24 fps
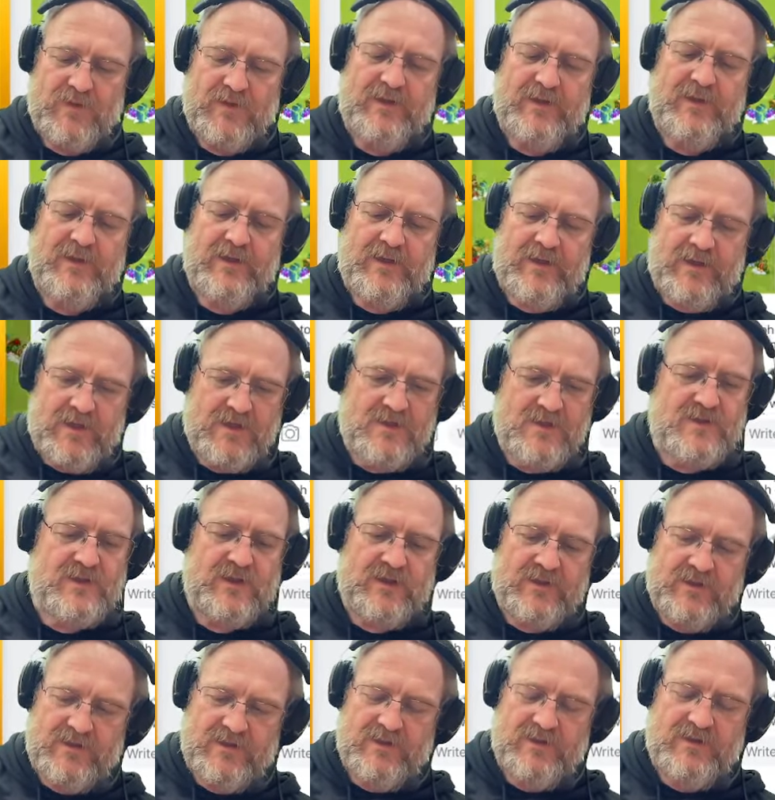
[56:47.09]
yes,
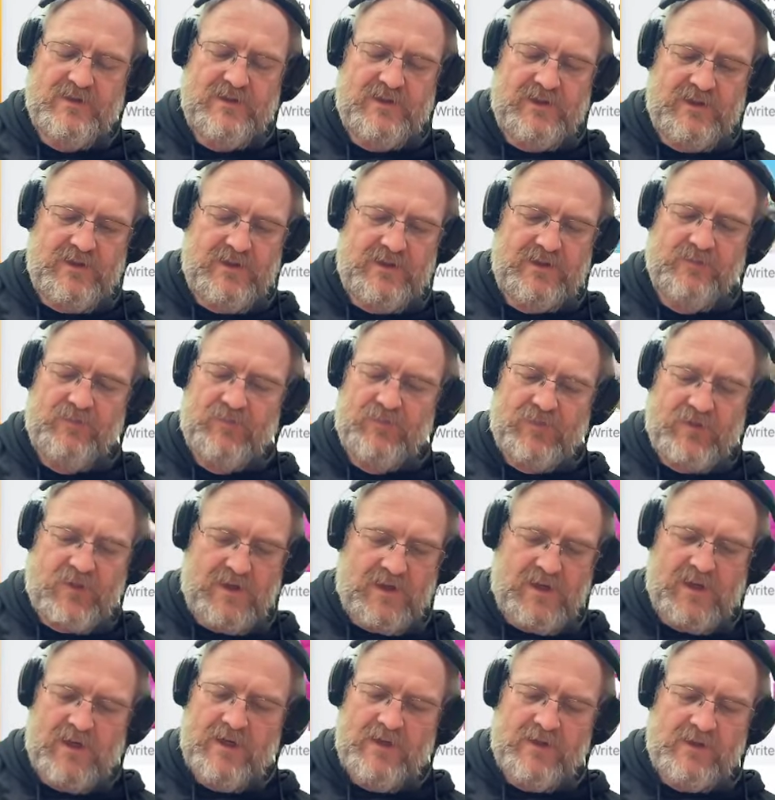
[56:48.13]
indeed.
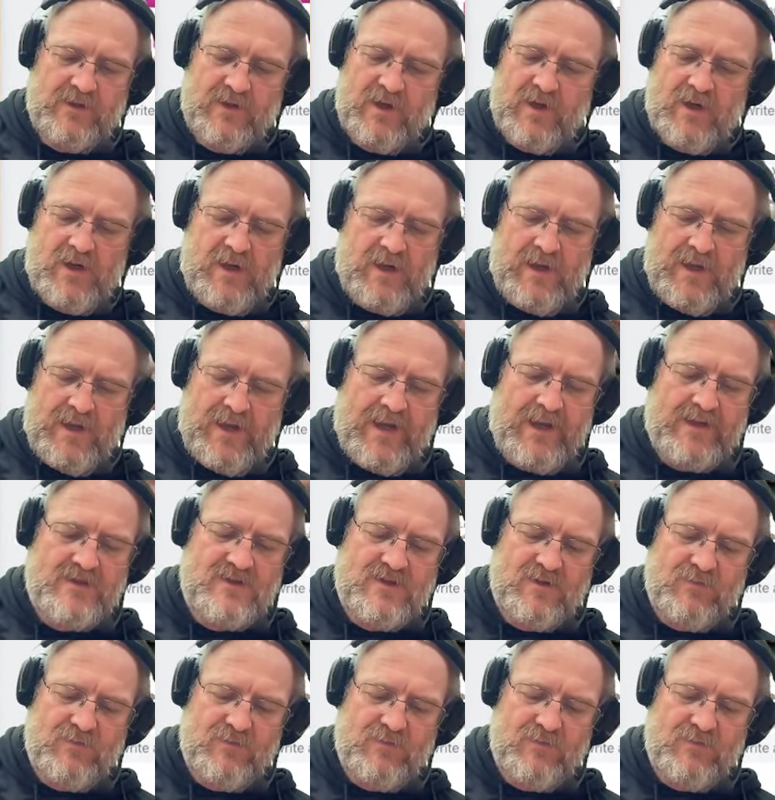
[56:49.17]
And I had